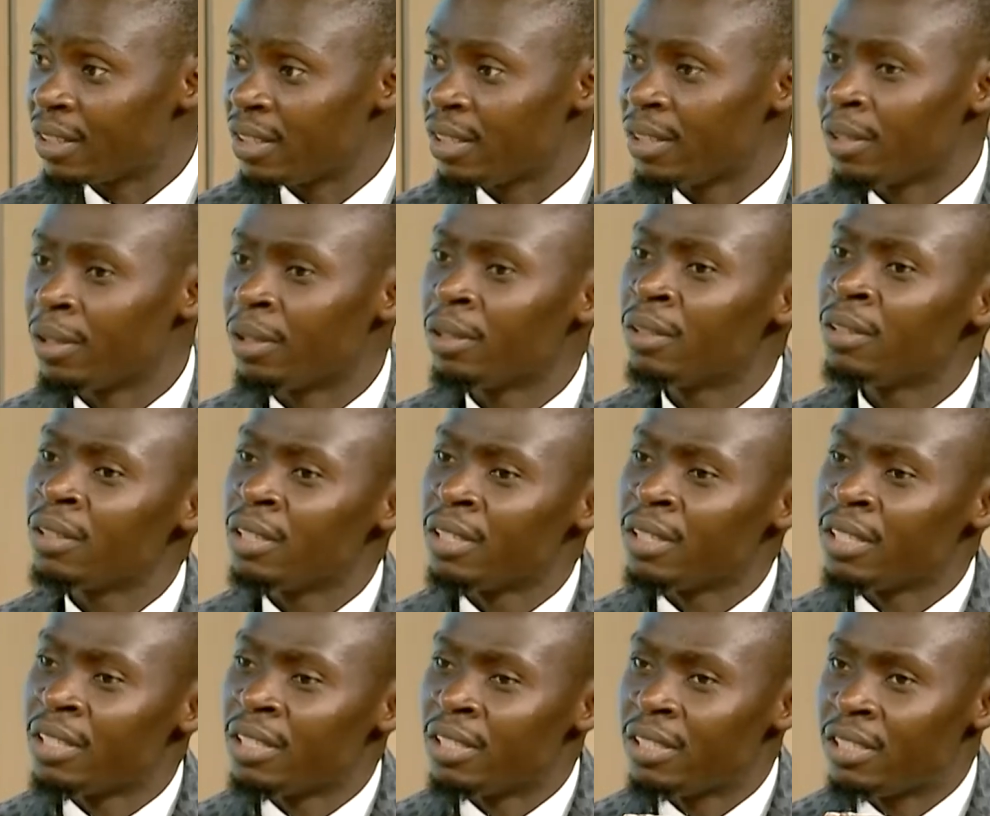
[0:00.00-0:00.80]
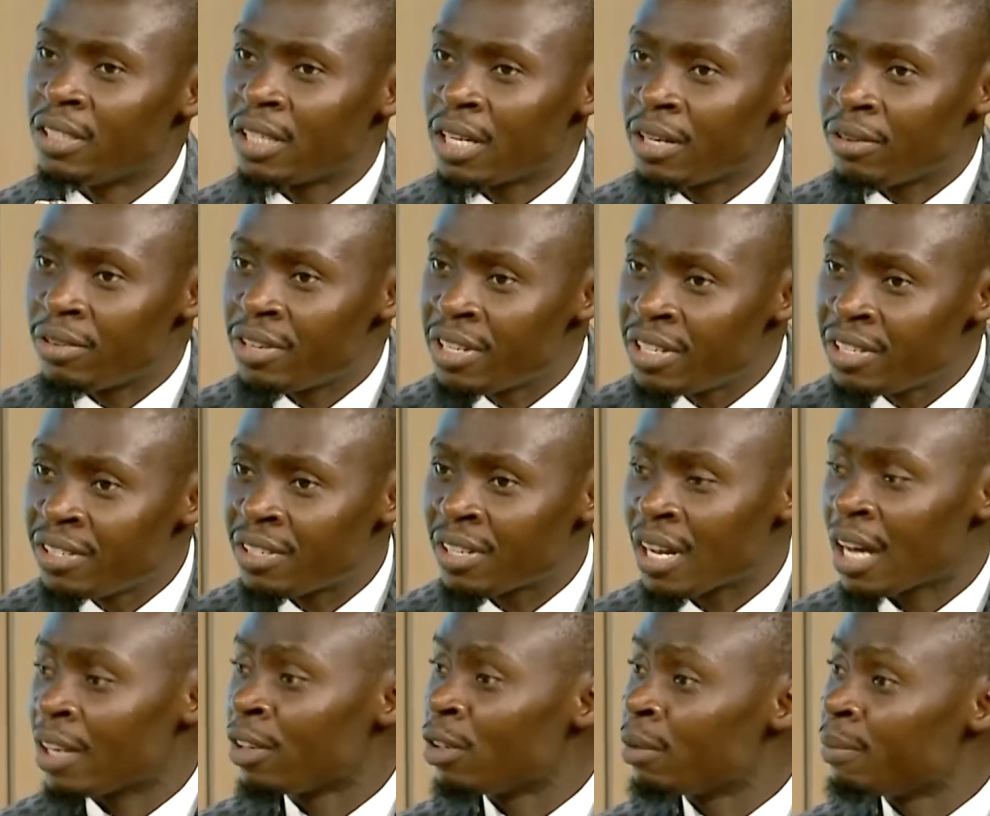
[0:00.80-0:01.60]
You know, there is
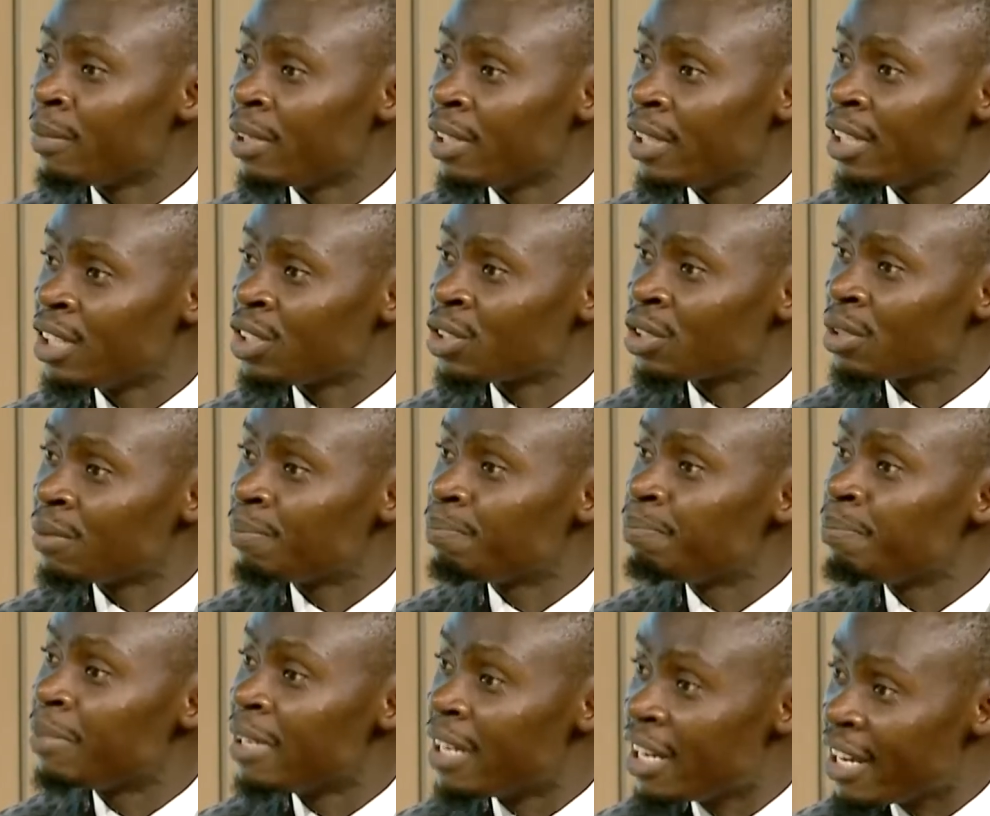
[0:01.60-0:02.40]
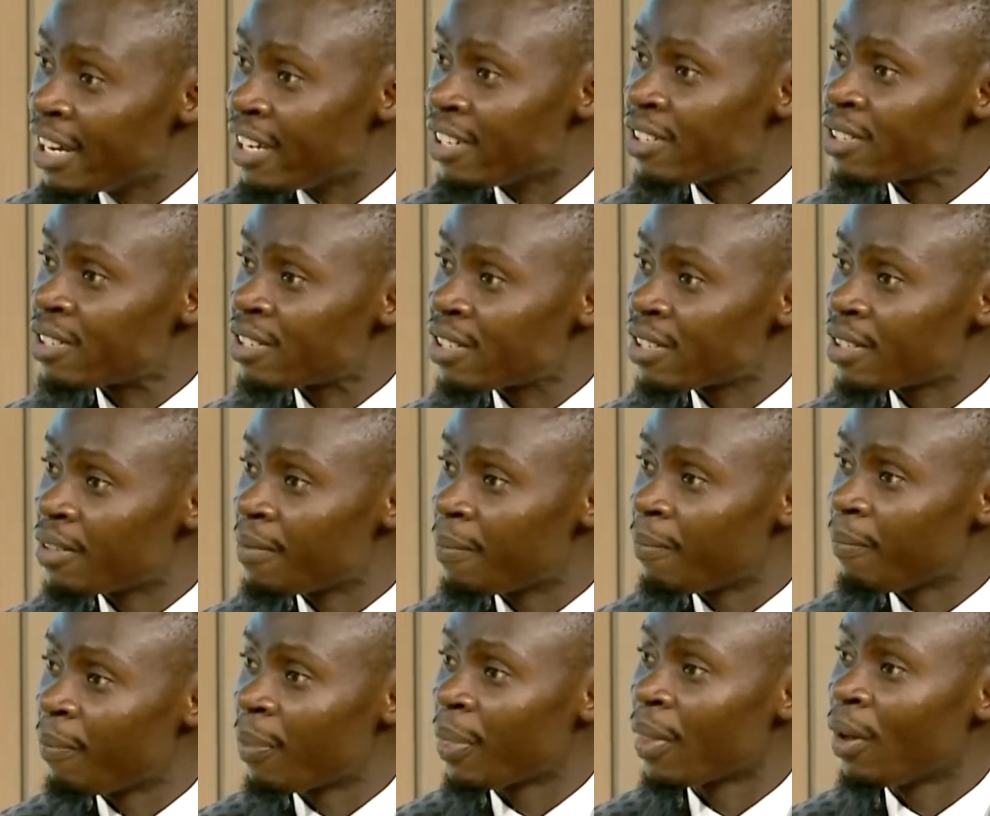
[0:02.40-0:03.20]
an obligation placed
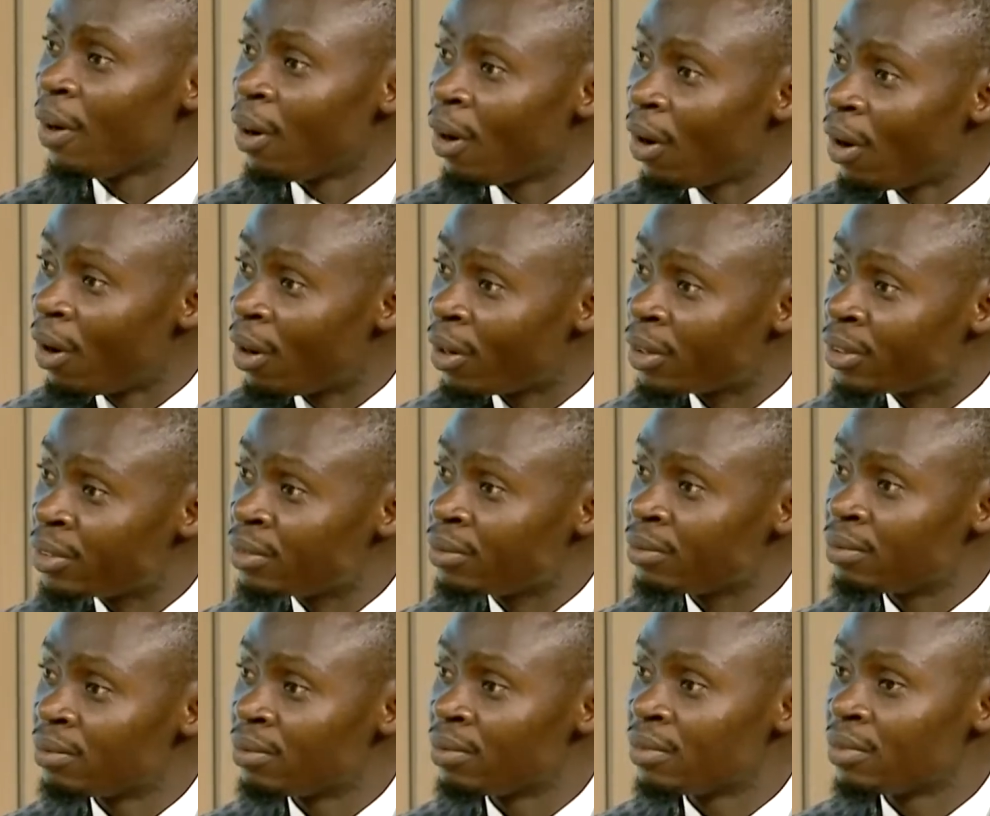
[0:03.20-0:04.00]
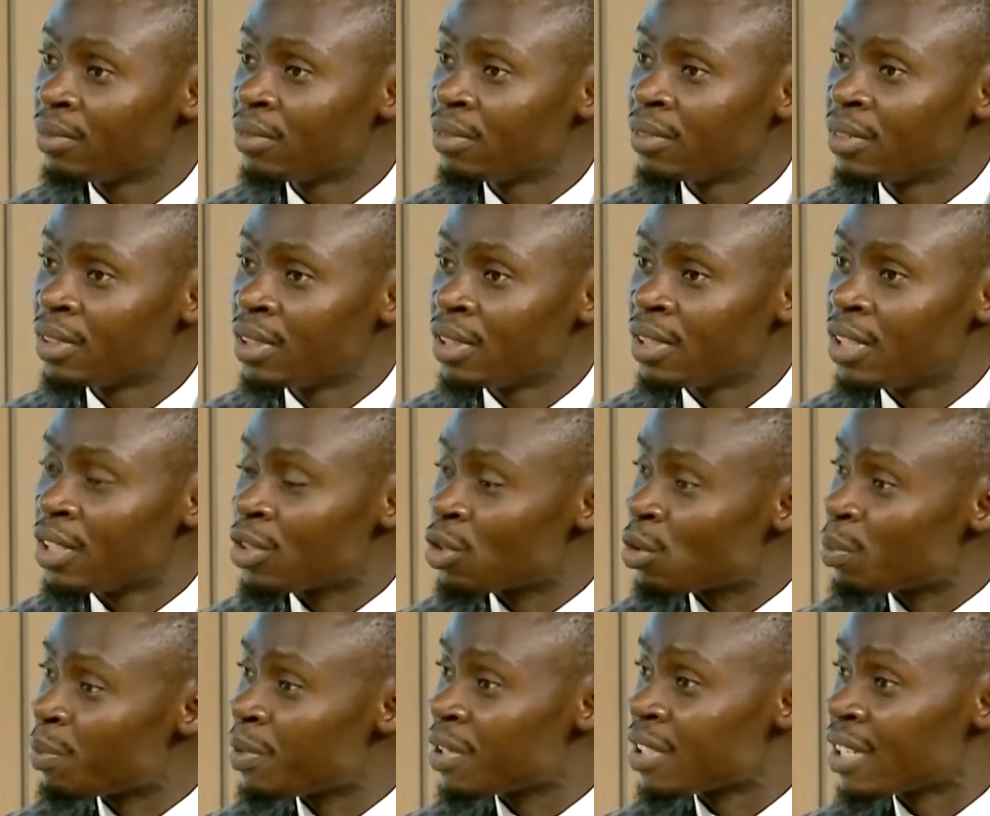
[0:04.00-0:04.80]
on the
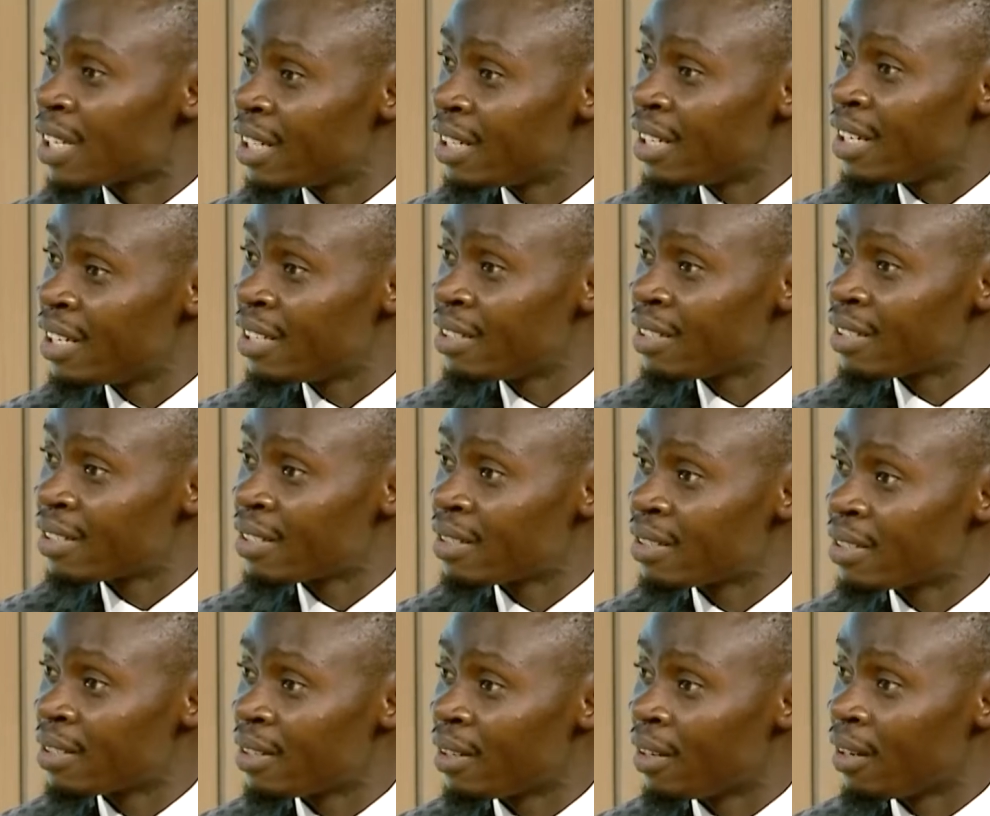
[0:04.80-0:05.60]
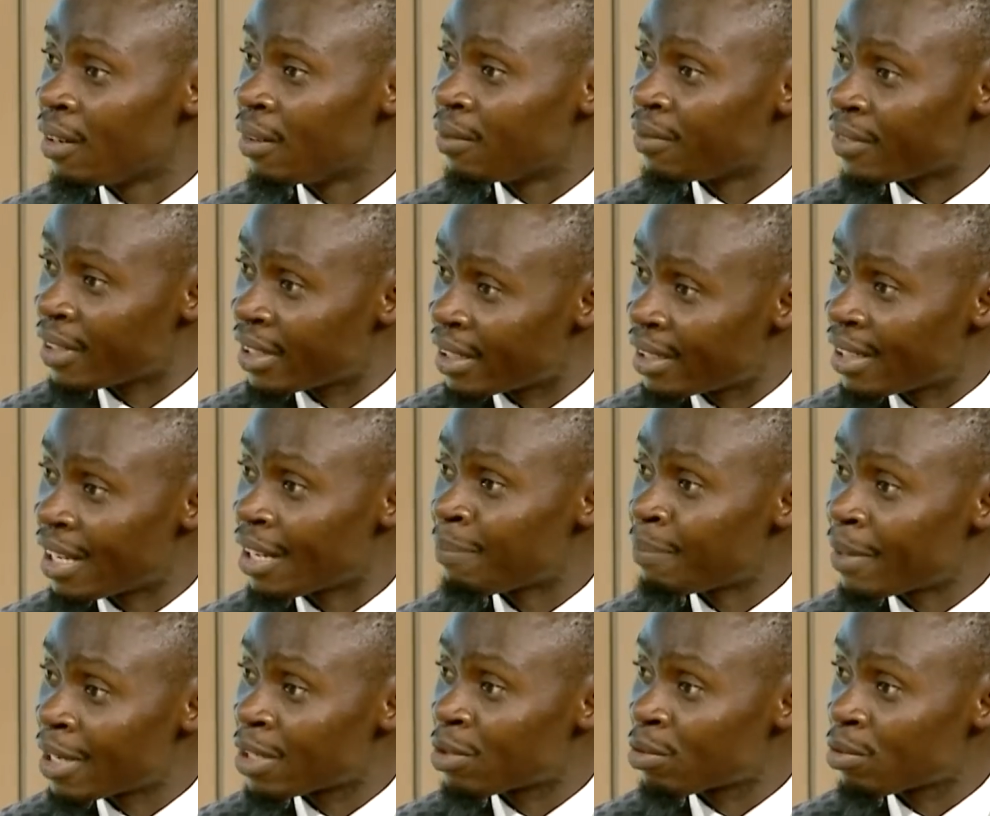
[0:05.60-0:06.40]
superintendent of that
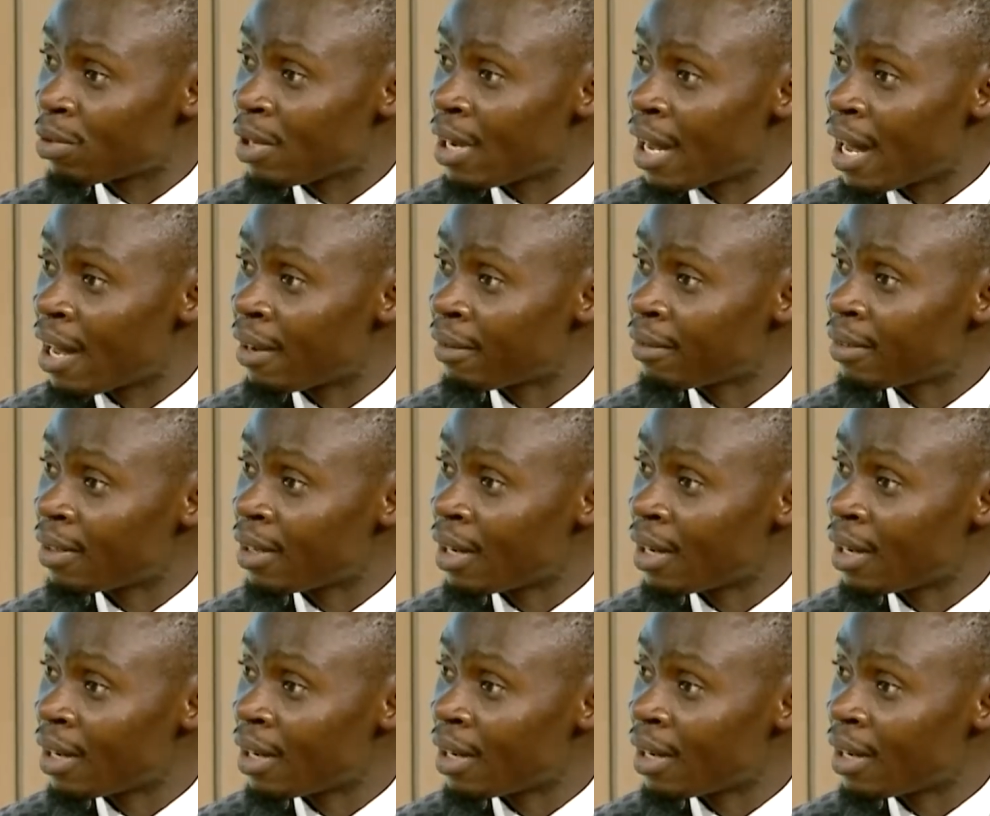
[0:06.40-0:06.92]
particular